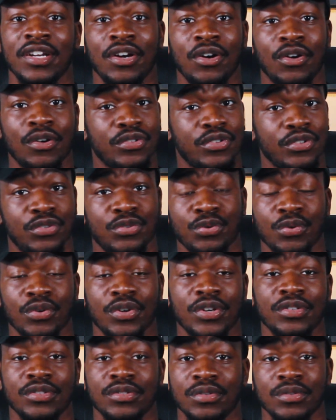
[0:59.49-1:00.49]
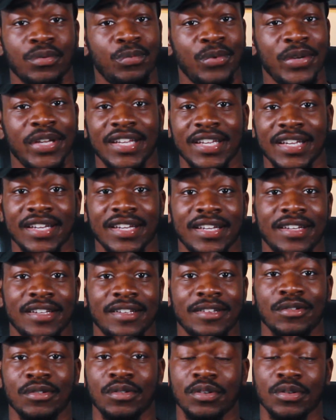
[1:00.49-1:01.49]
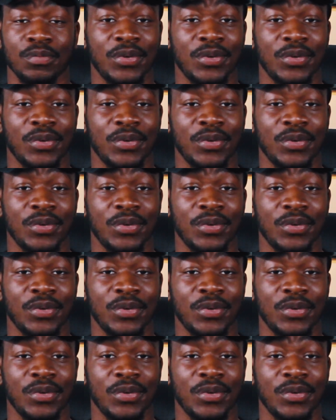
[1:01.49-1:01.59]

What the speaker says: on tutorials on the weekend or a